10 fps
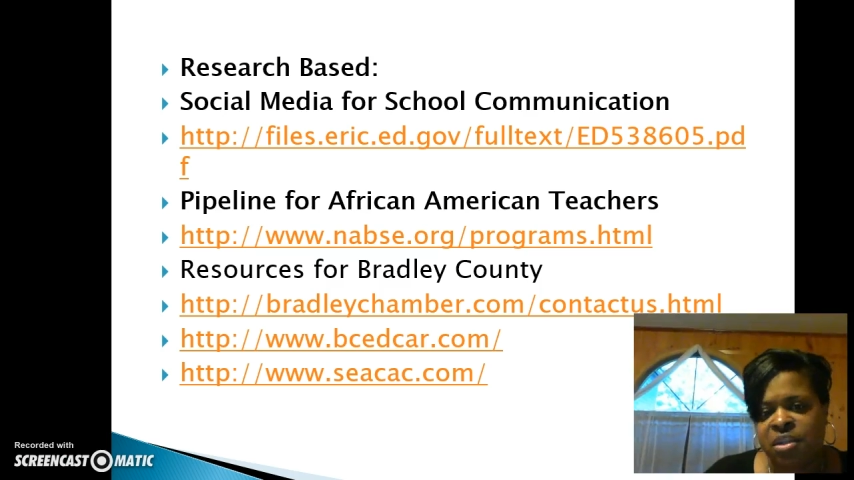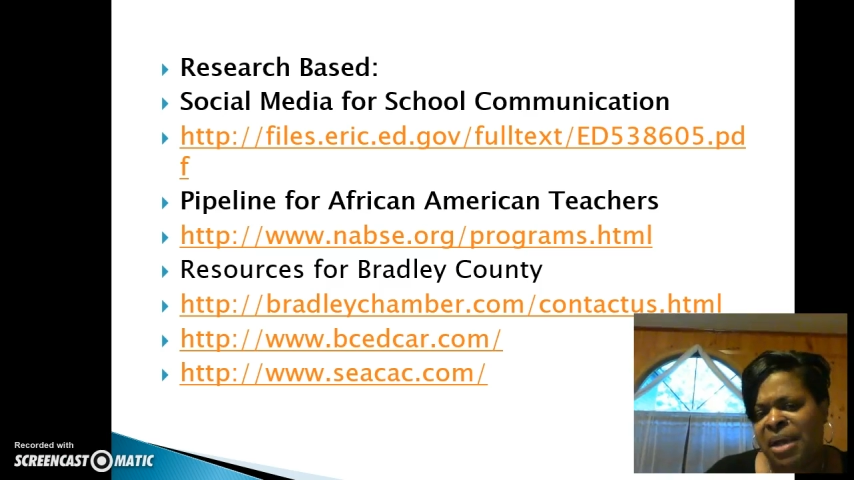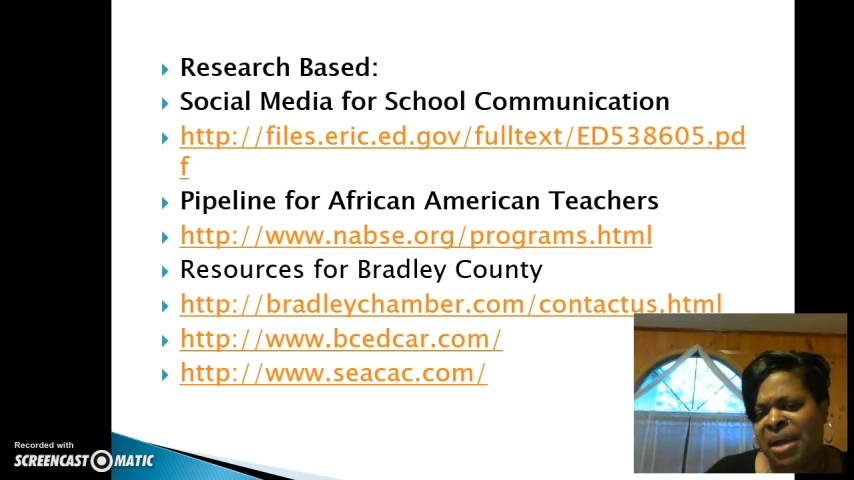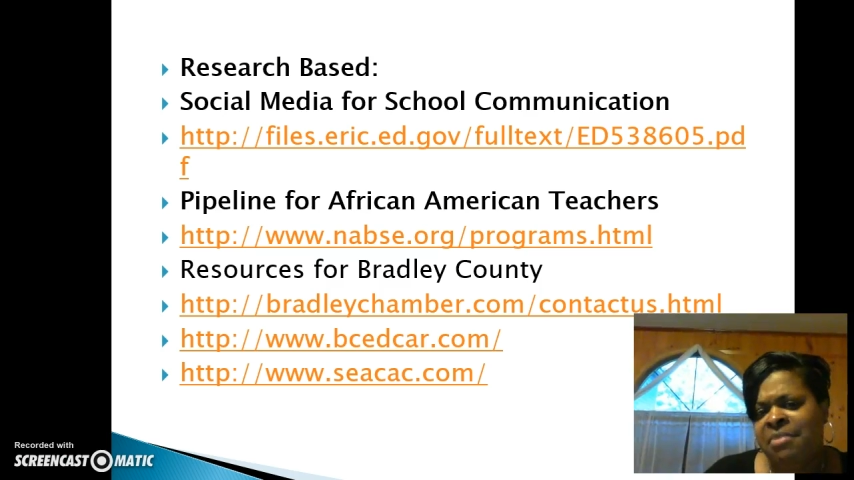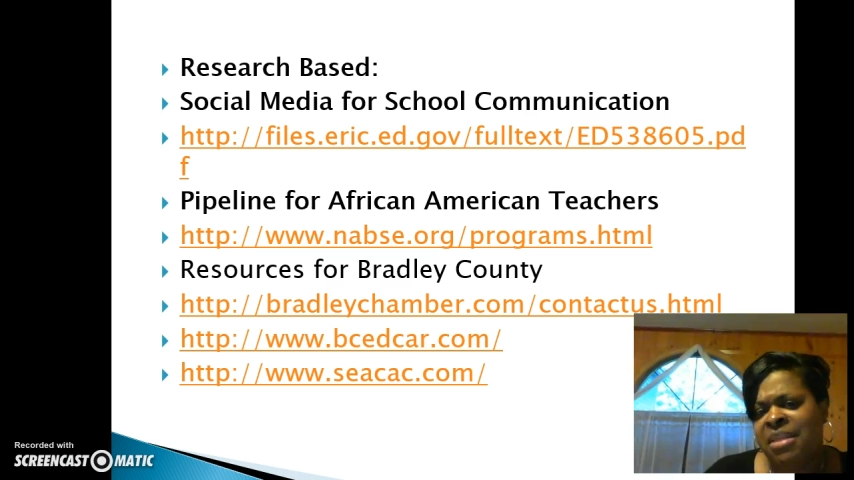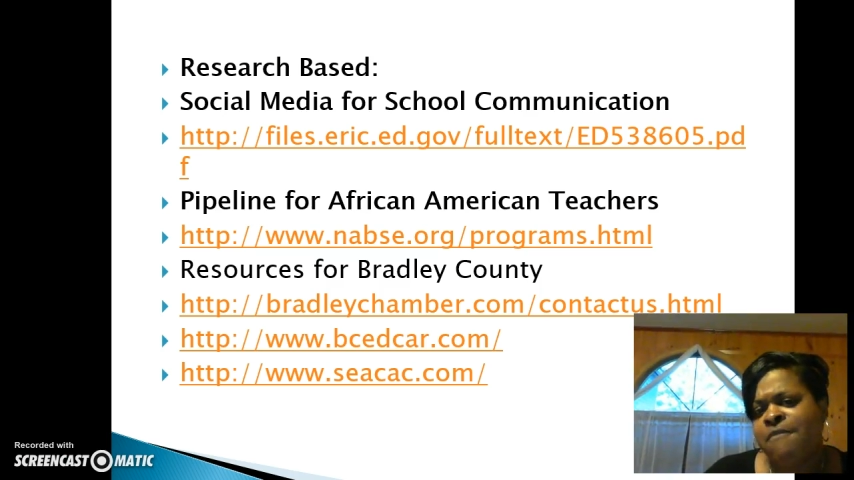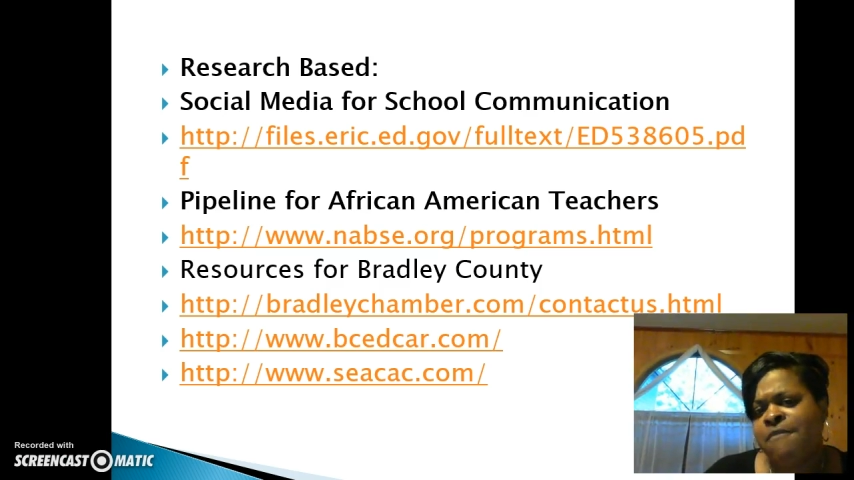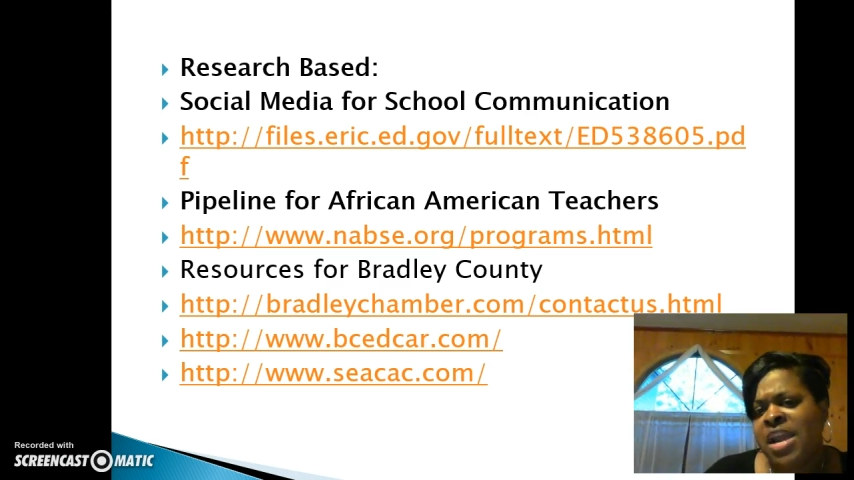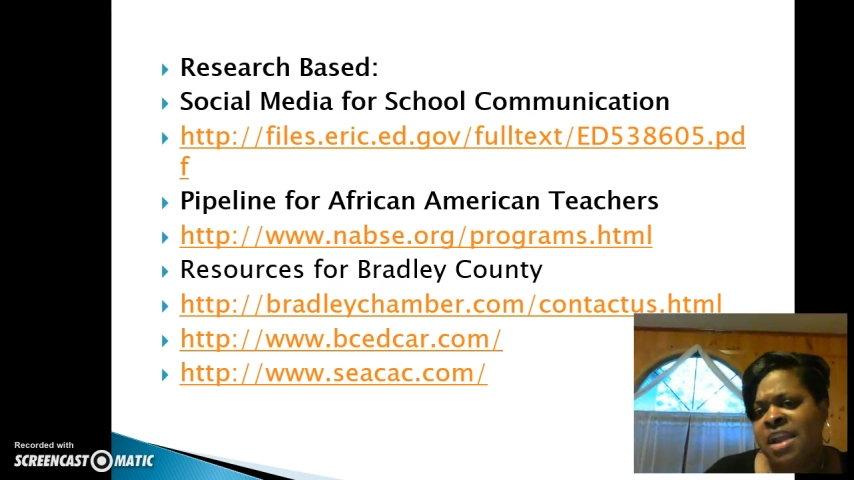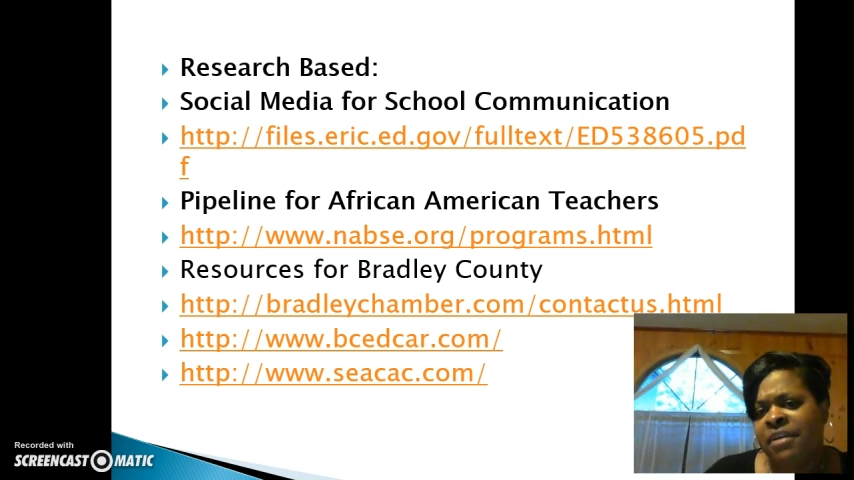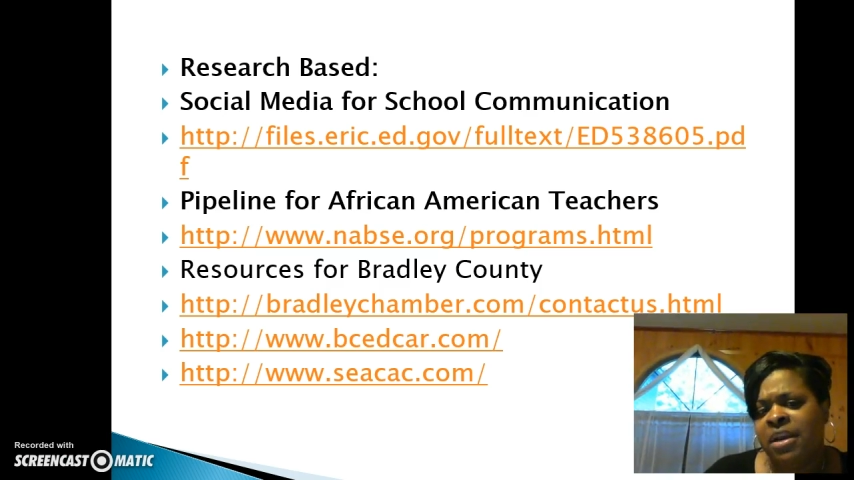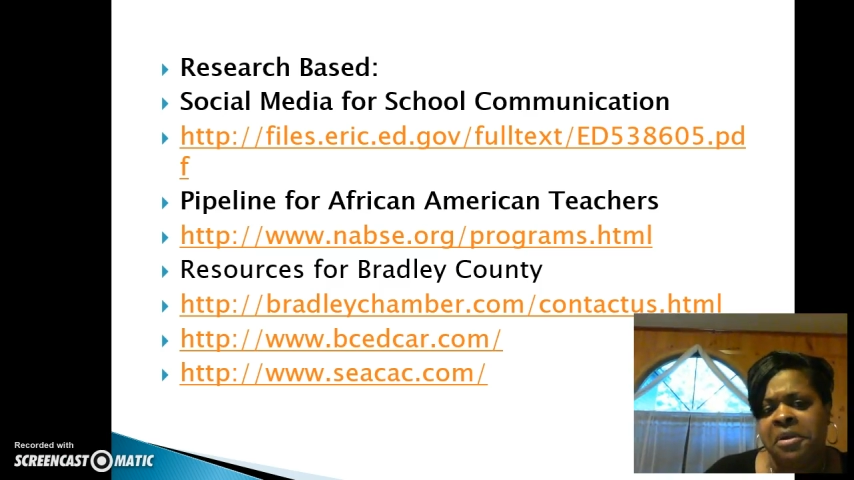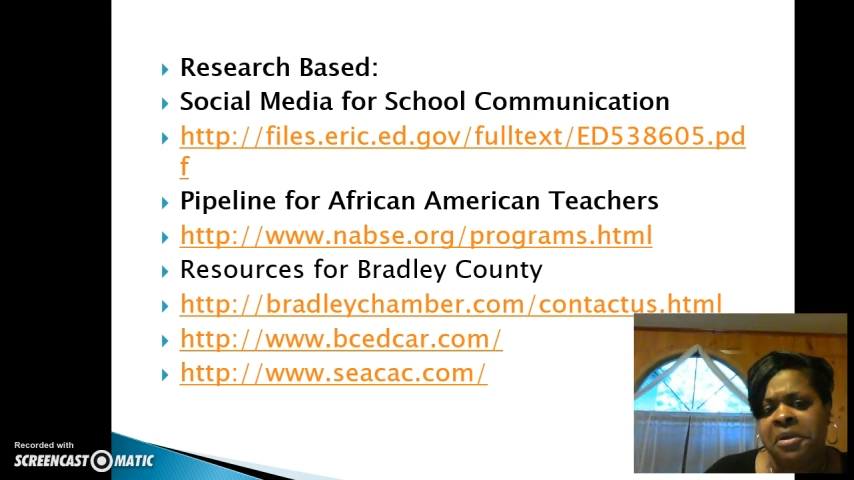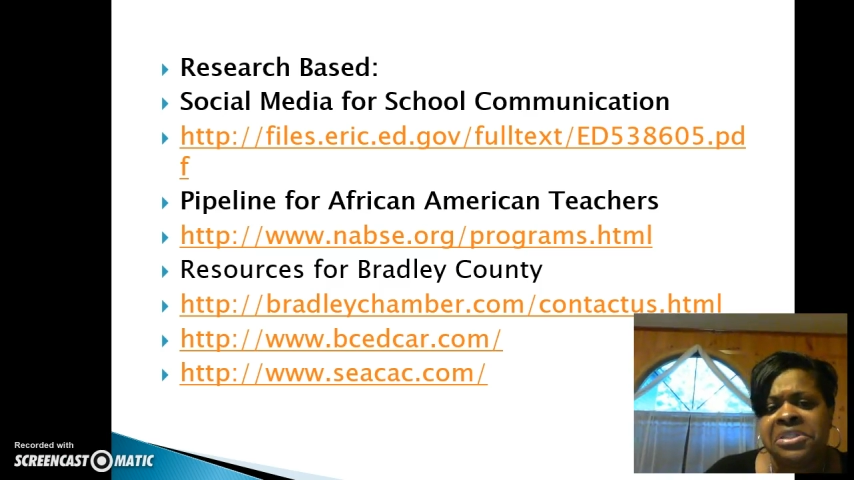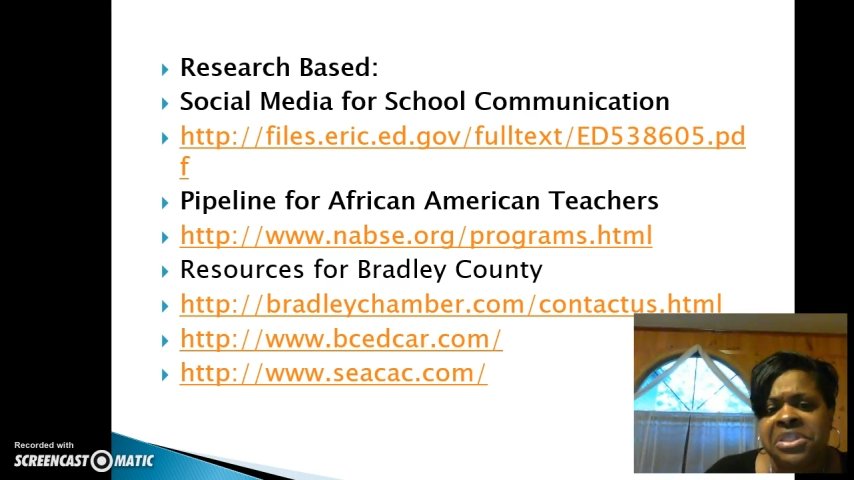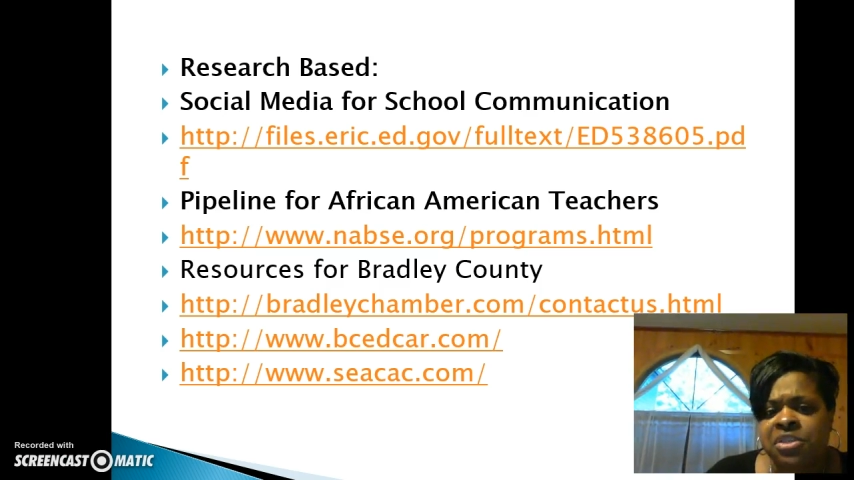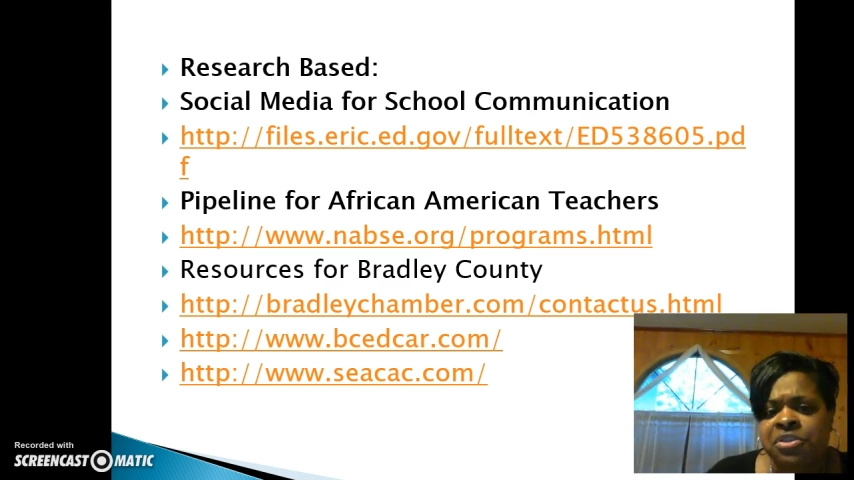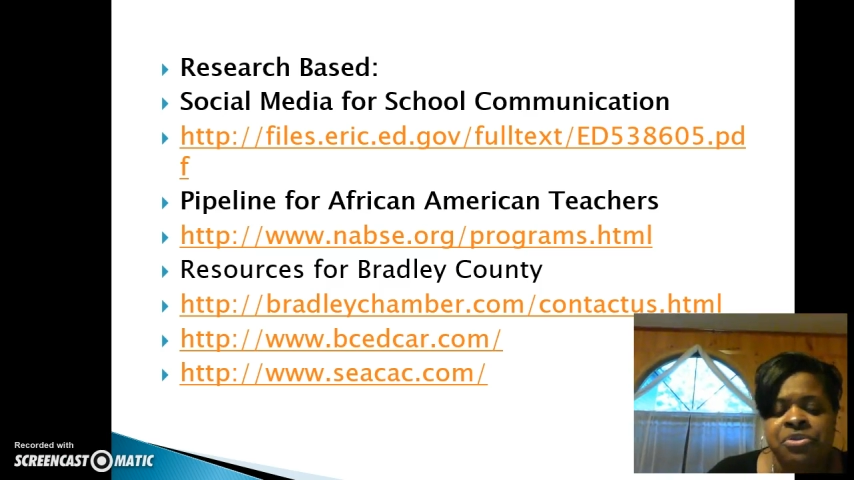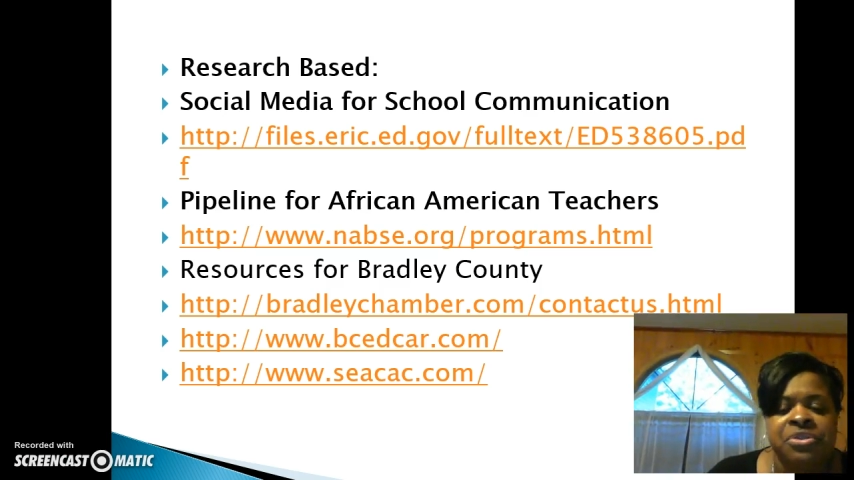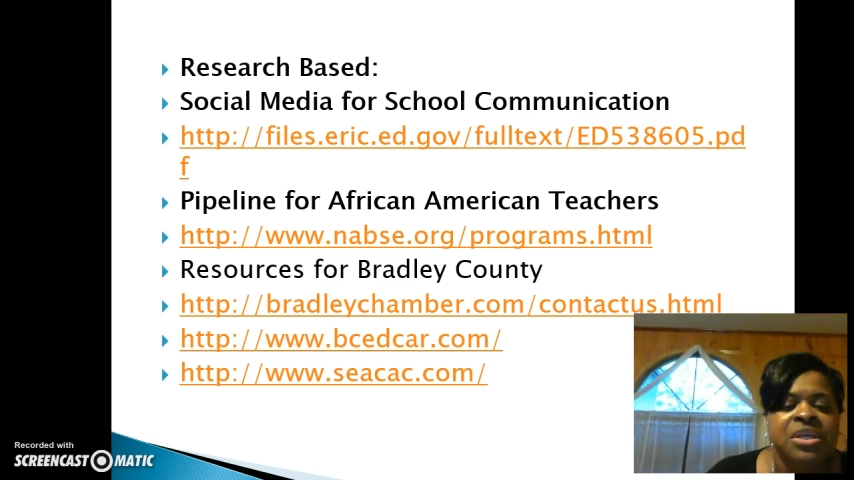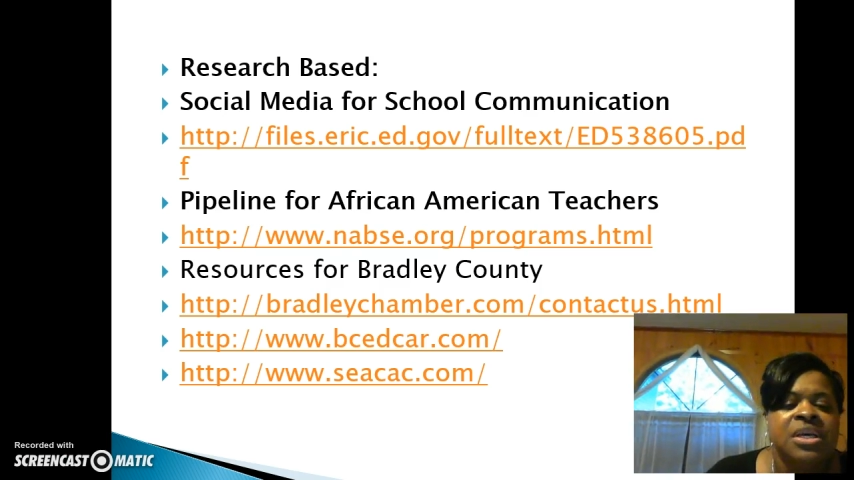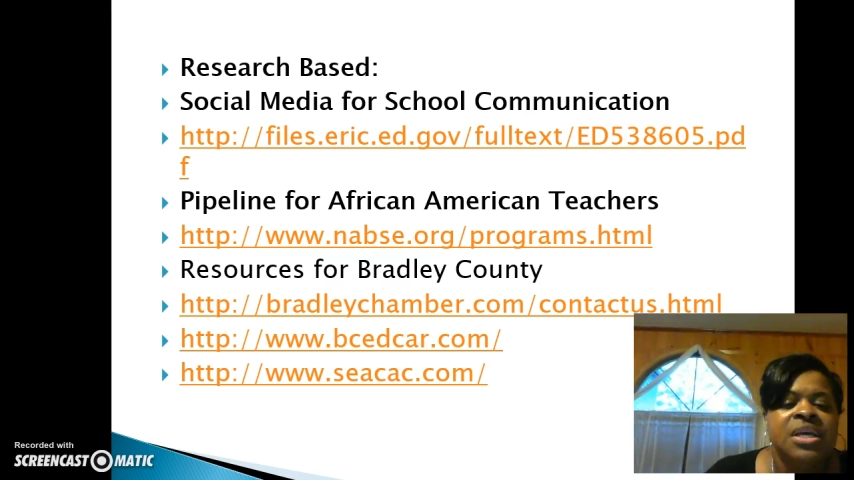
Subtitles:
the pipeline for African American teachers,